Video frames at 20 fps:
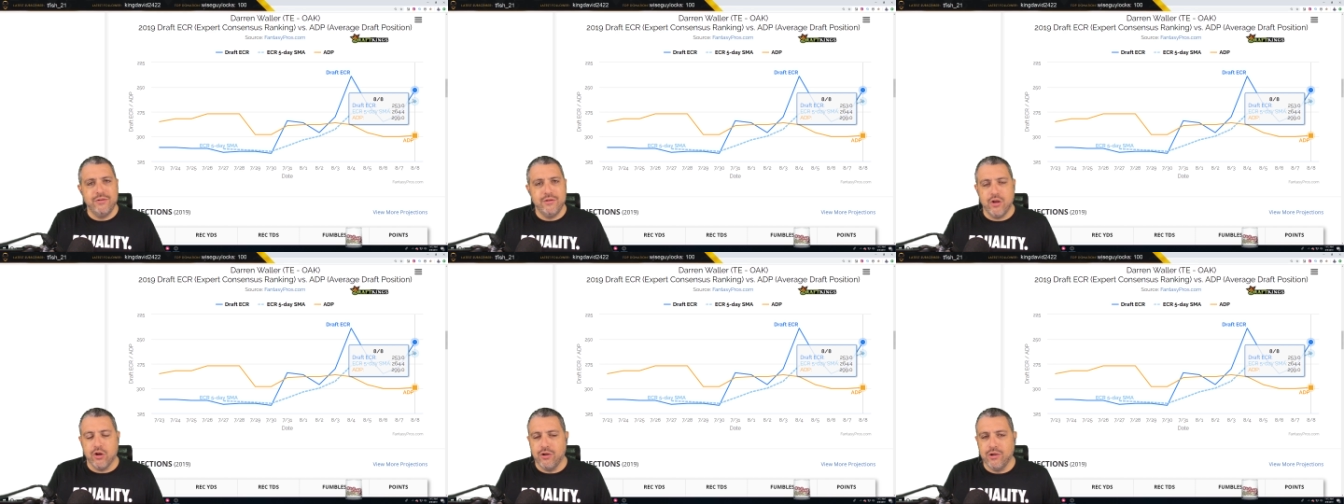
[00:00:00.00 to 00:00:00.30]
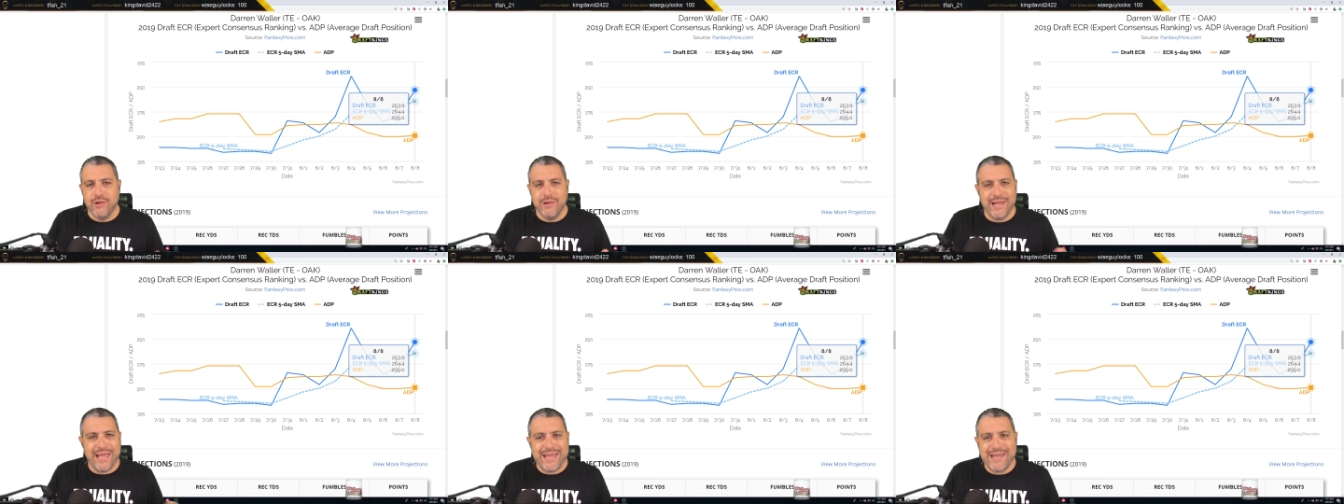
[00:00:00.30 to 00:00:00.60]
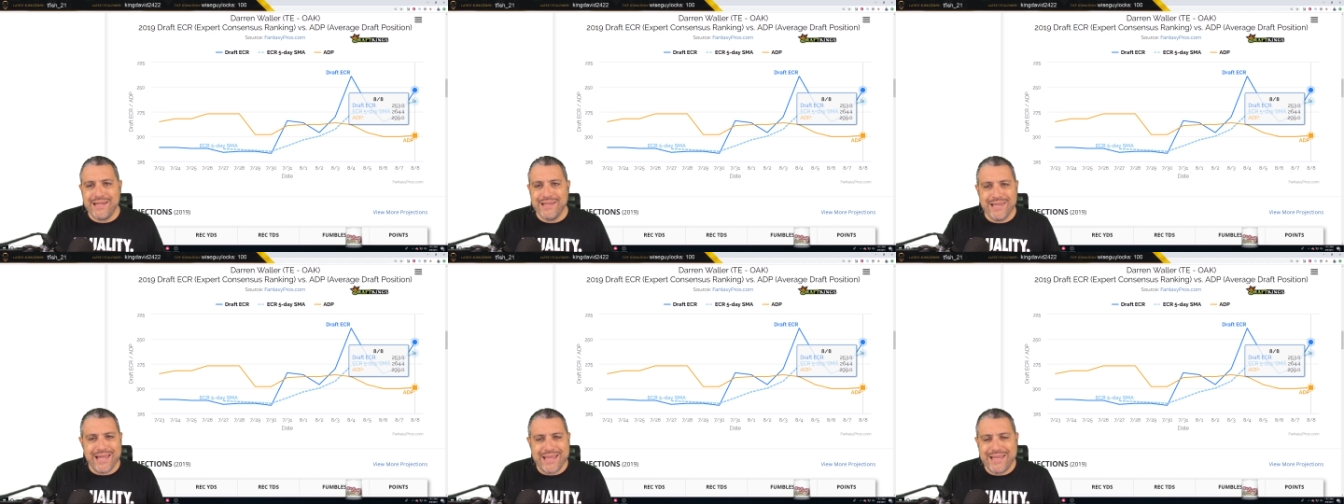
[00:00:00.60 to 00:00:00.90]
your
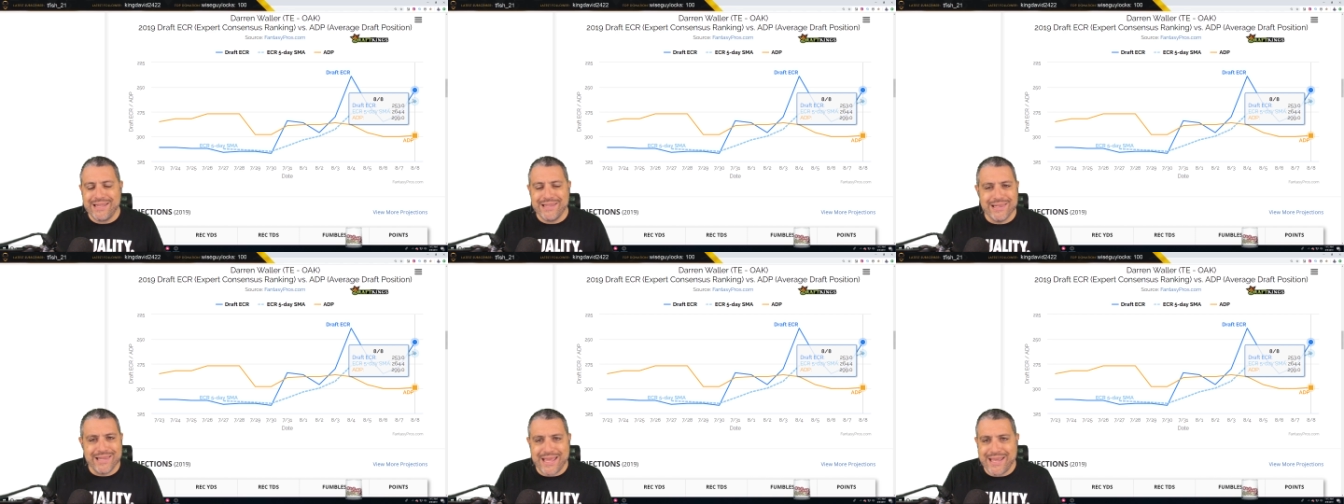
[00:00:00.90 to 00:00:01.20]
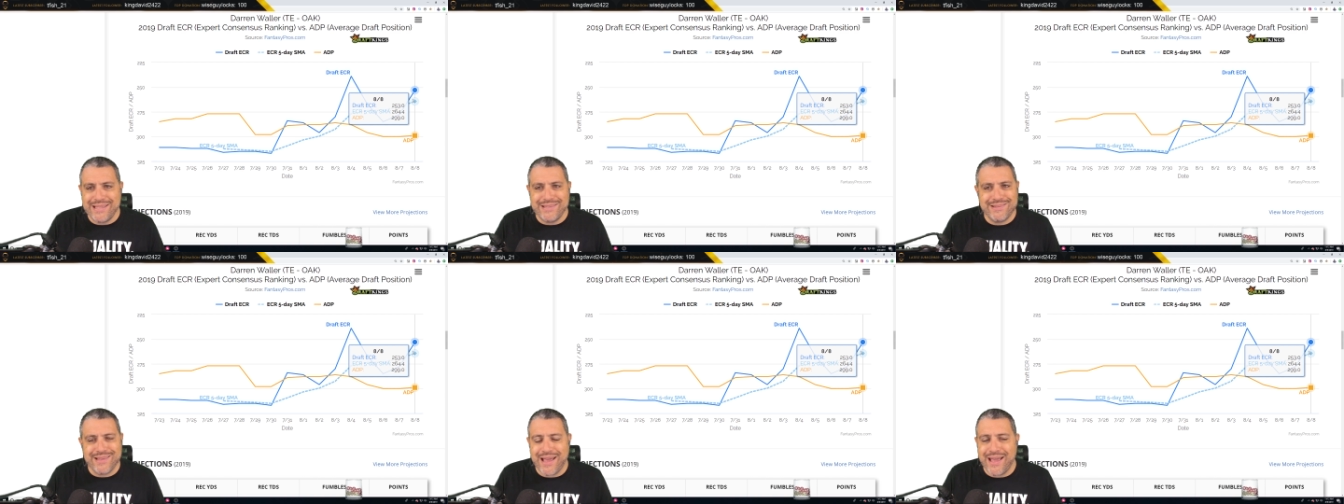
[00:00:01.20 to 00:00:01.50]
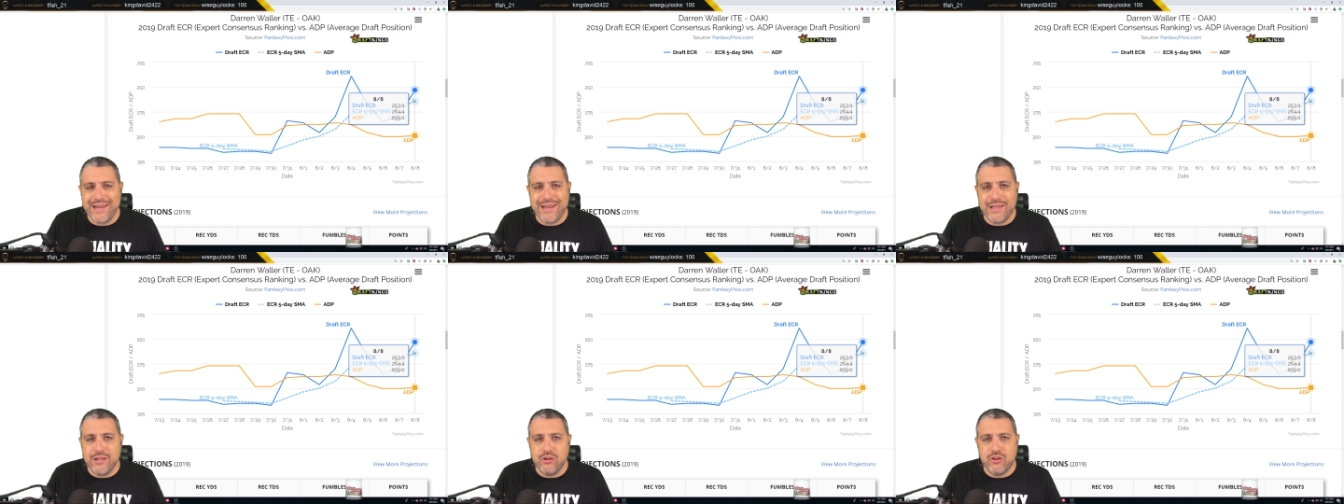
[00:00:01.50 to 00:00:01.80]
late, late, late
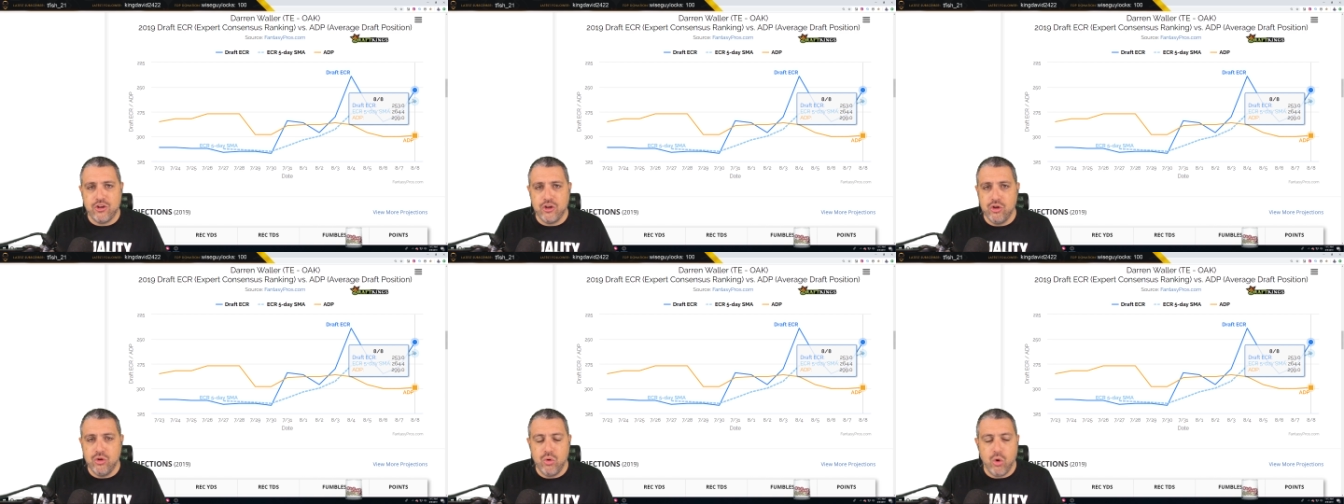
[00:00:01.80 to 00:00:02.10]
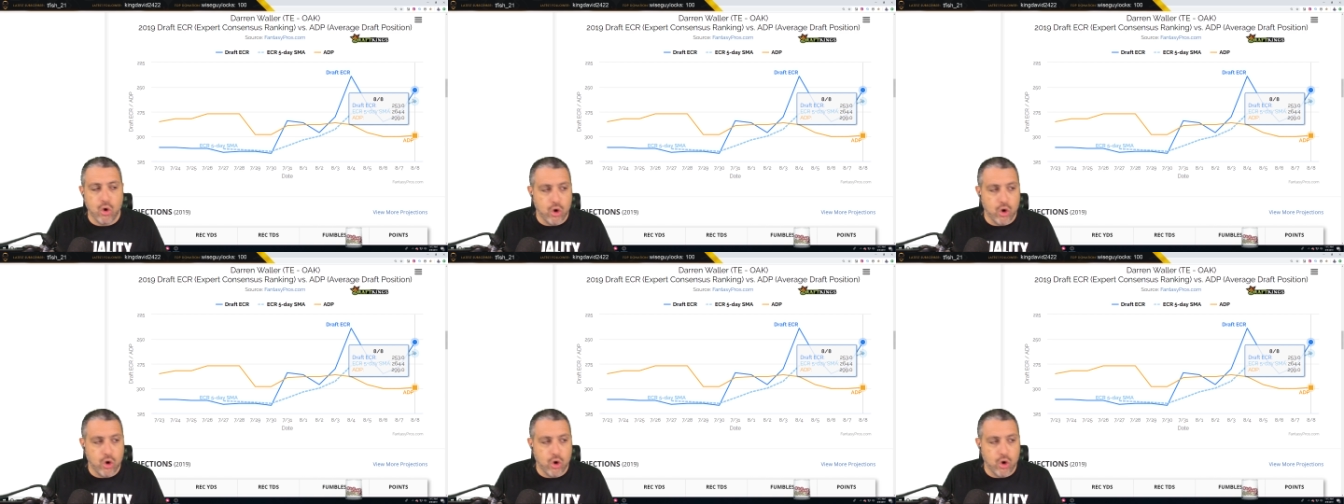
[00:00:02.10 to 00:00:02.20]
tight end two